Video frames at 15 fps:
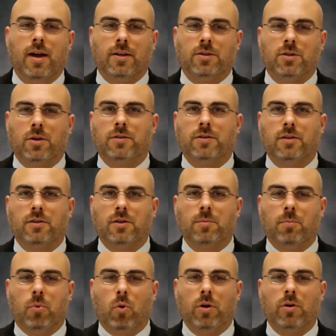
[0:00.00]
it serves as an
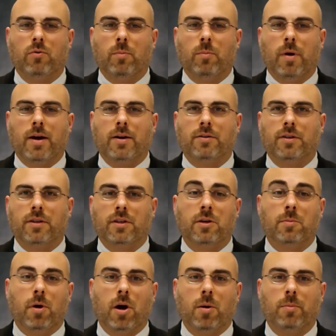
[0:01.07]
important reminder that the
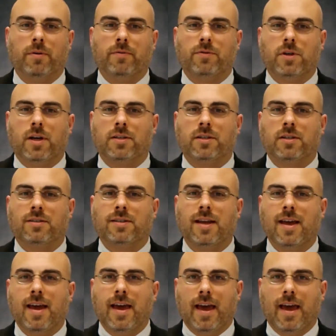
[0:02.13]
Department of Justice